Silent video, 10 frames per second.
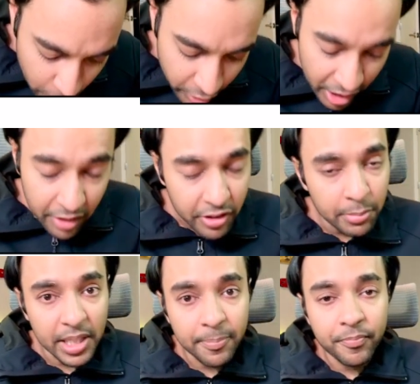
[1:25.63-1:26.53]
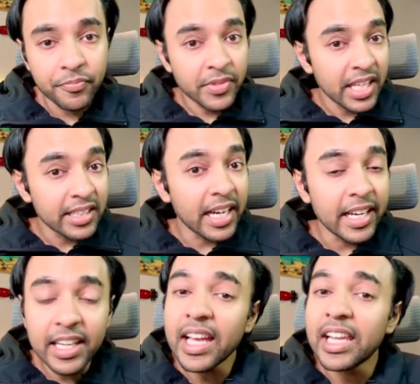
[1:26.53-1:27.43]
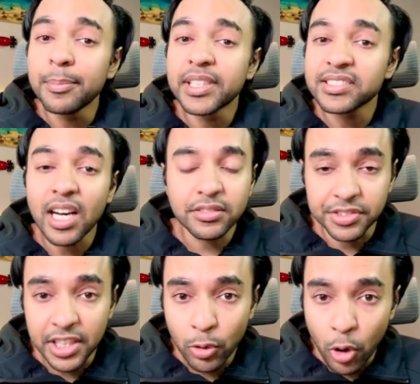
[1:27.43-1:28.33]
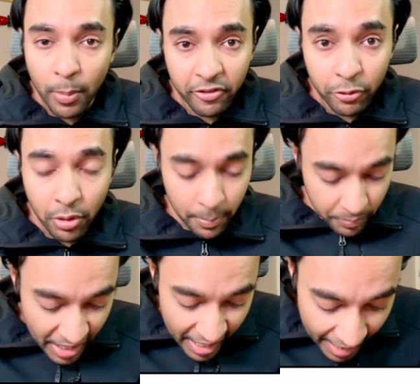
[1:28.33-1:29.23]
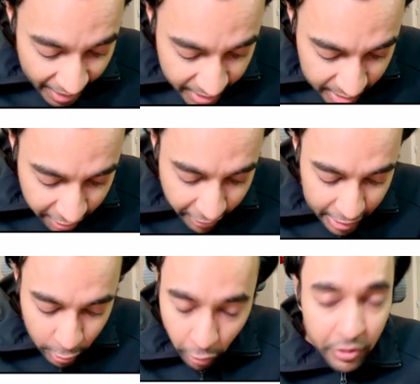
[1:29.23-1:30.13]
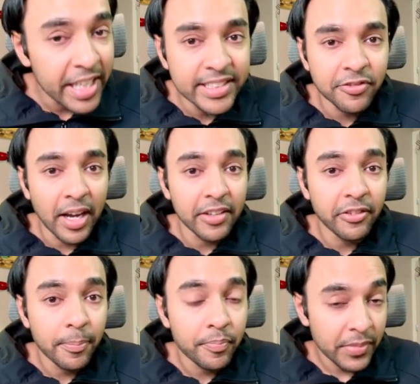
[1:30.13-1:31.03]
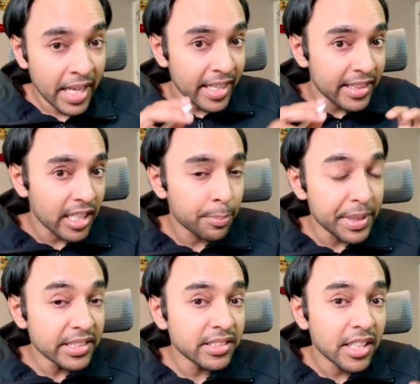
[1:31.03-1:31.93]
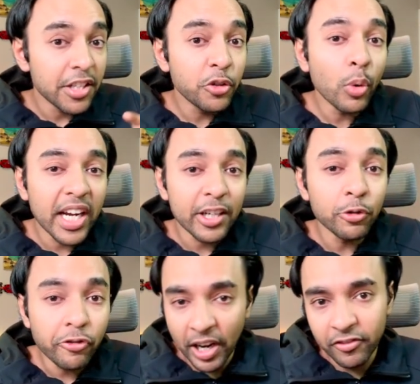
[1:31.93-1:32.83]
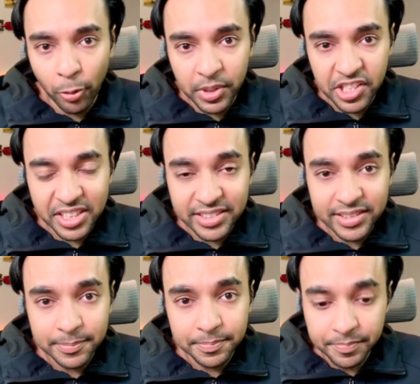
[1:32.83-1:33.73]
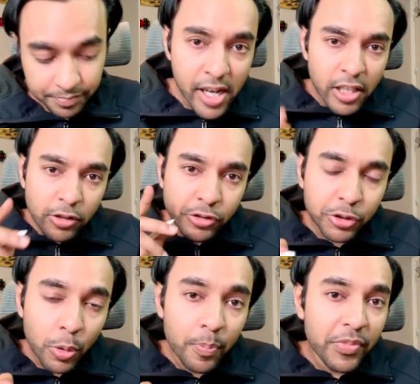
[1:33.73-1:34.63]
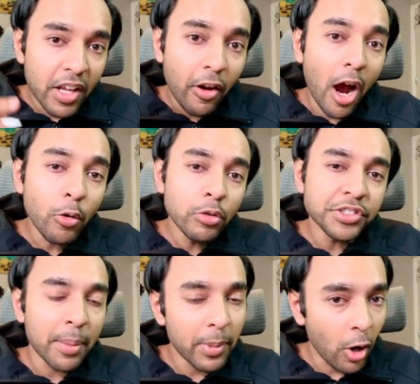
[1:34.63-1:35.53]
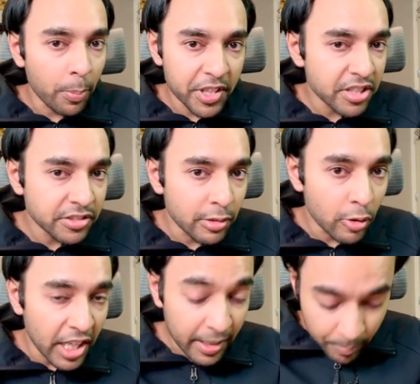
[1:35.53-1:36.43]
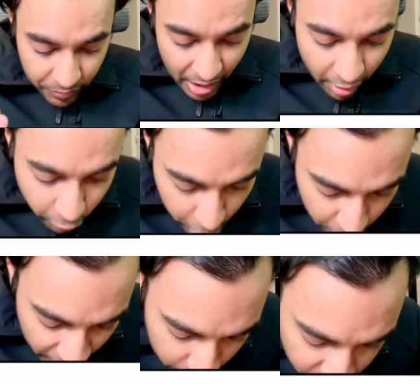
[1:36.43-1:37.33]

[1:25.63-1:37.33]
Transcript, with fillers: over here with me. The array elements are 0, comma 4 and the value of k is 5. That means you can do 5 operations. So how do sample operations look like? What you can do